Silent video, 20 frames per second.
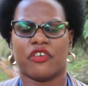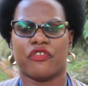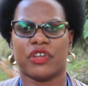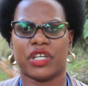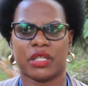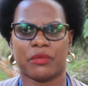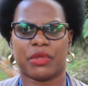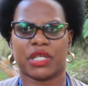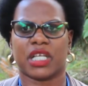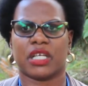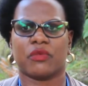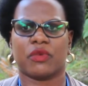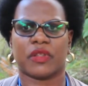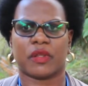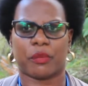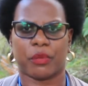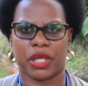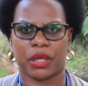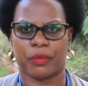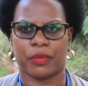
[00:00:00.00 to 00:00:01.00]
really begin with
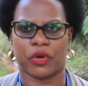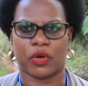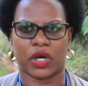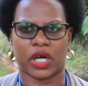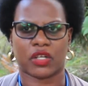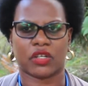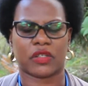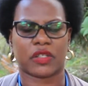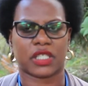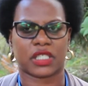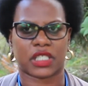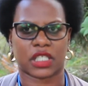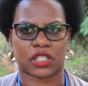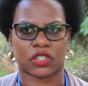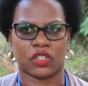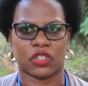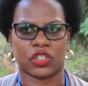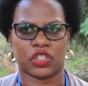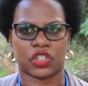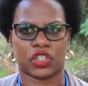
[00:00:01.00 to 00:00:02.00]
the people and not the
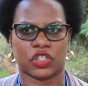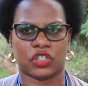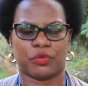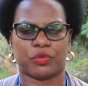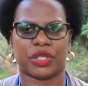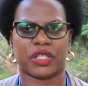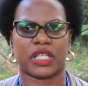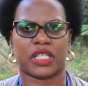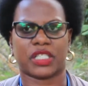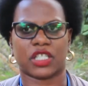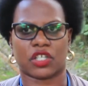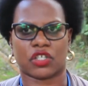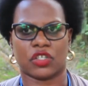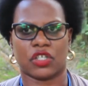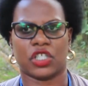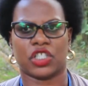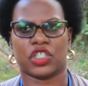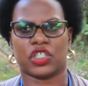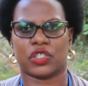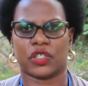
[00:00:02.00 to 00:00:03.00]
technology. You bring the
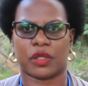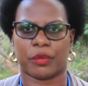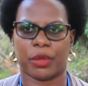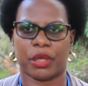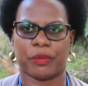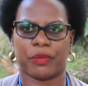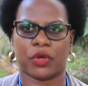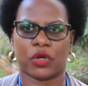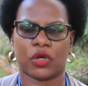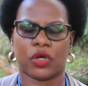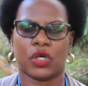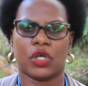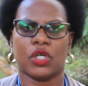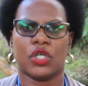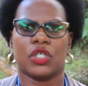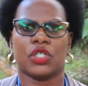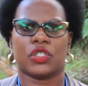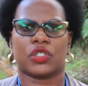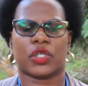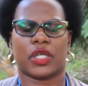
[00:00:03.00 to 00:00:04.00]
technology to the people.
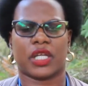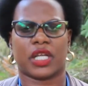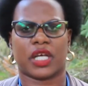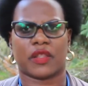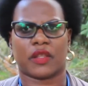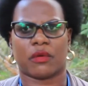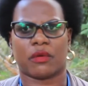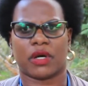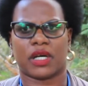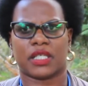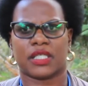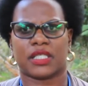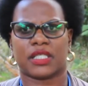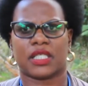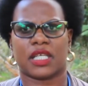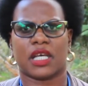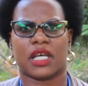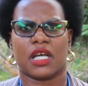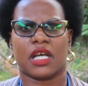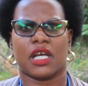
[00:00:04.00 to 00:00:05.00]
So in other
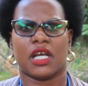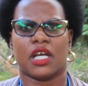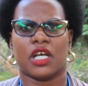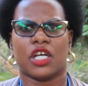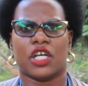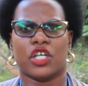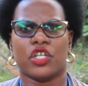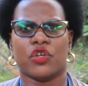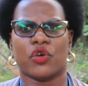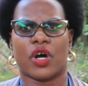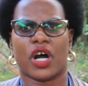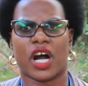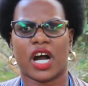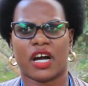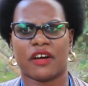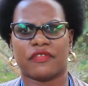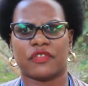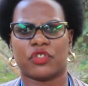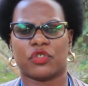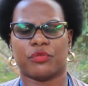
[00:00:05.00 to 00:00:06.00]
words, you
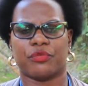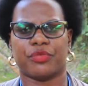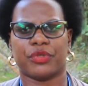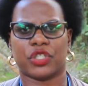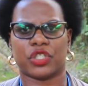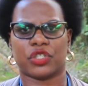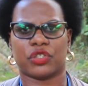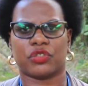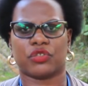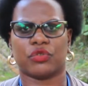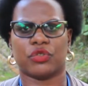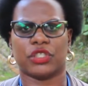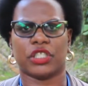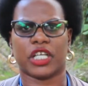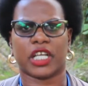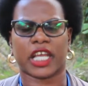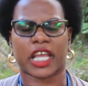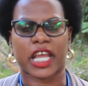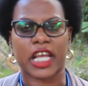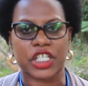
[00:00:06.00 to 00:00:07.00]
have to be to
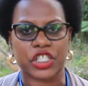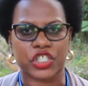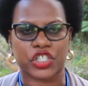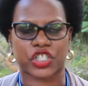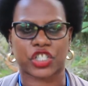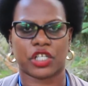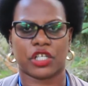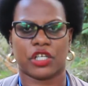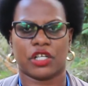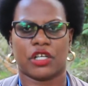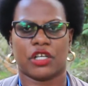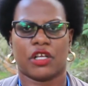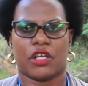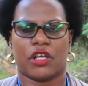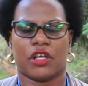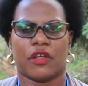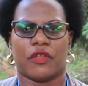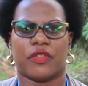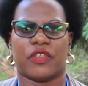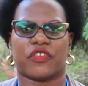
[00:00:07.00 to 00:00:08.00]
engage
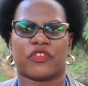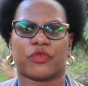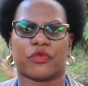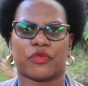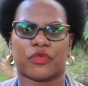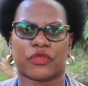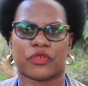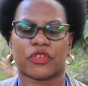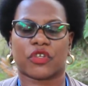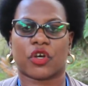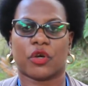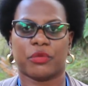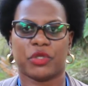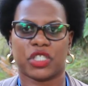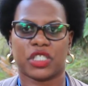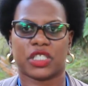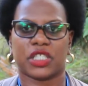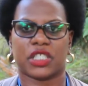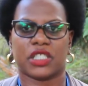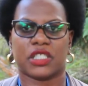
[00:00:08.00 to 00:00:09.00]
this, the
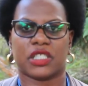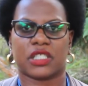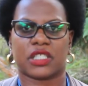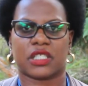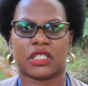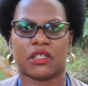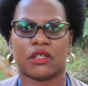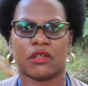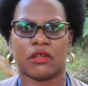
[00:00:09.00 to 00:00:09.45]
communities